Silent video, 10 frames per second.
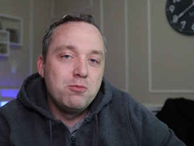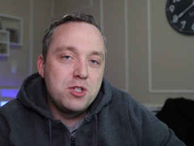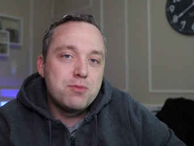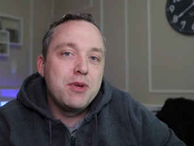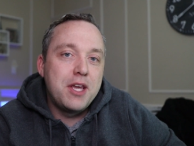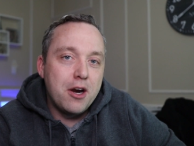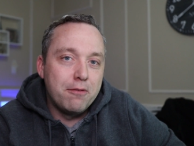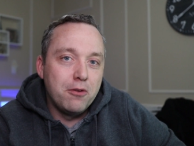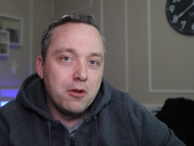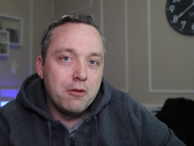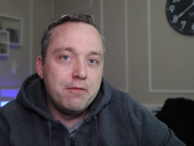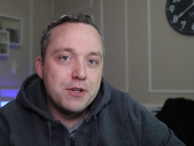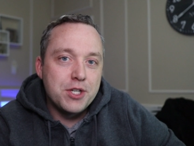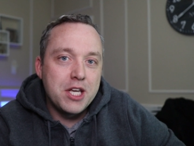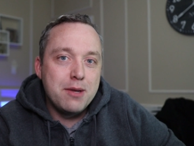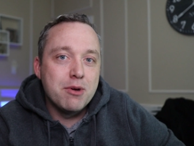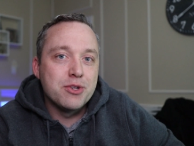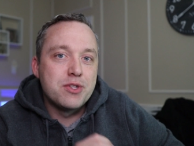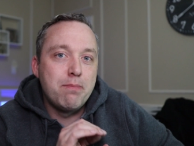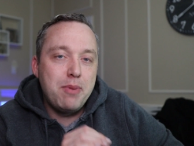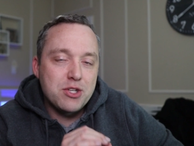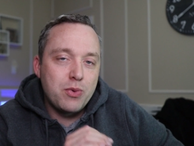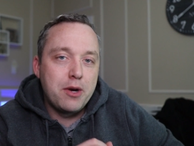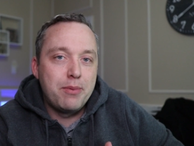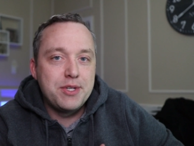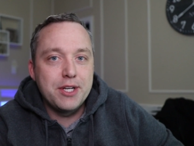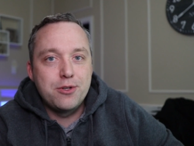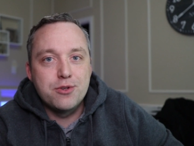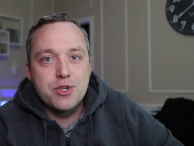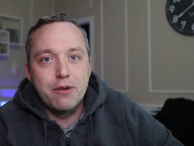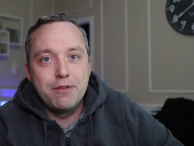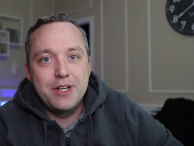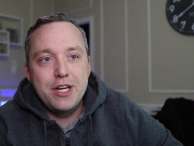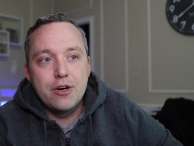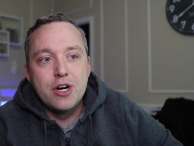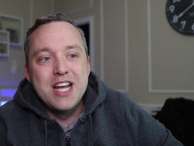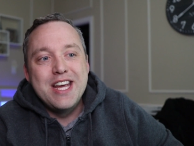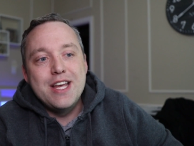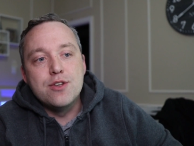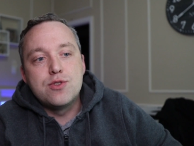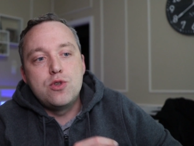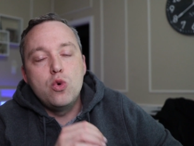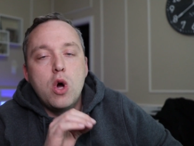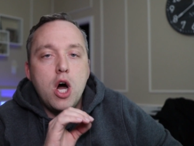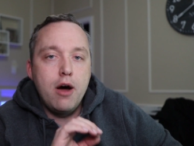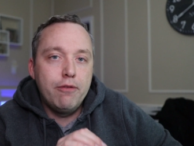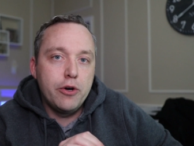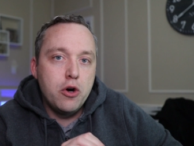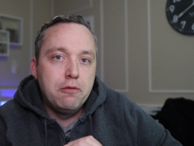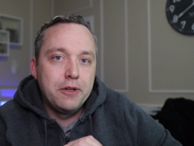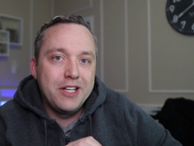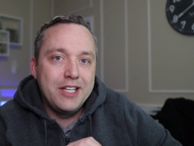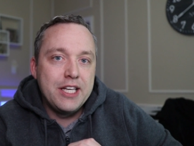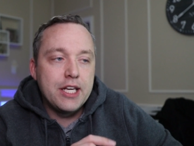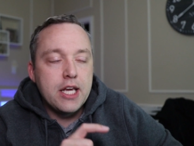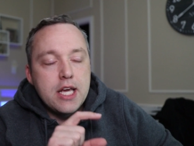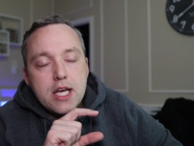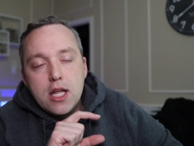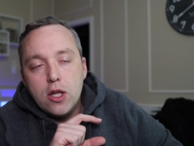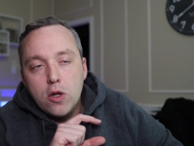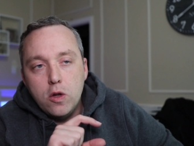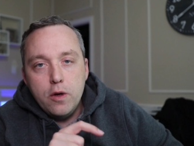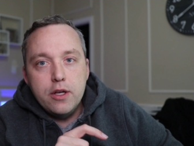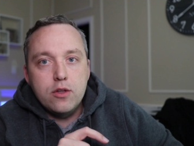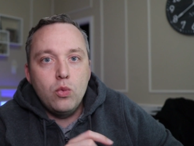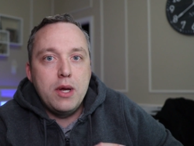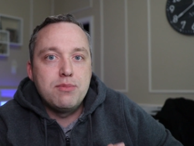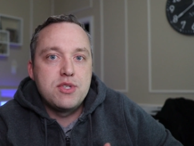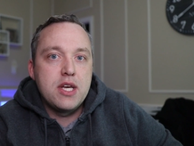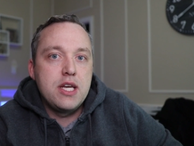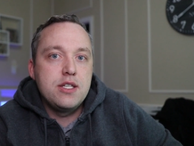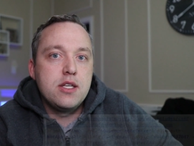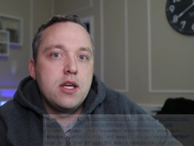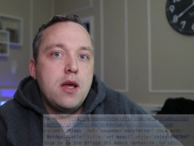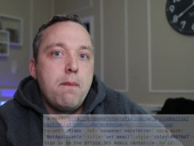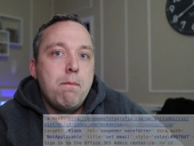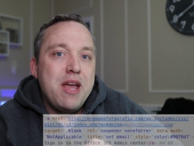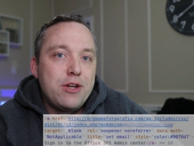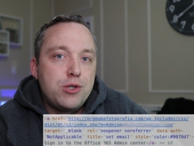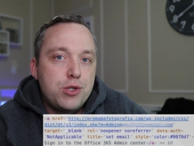Just be careful of phishing emails. The best way to protect yourself in here is to hover over the link, look at the website, make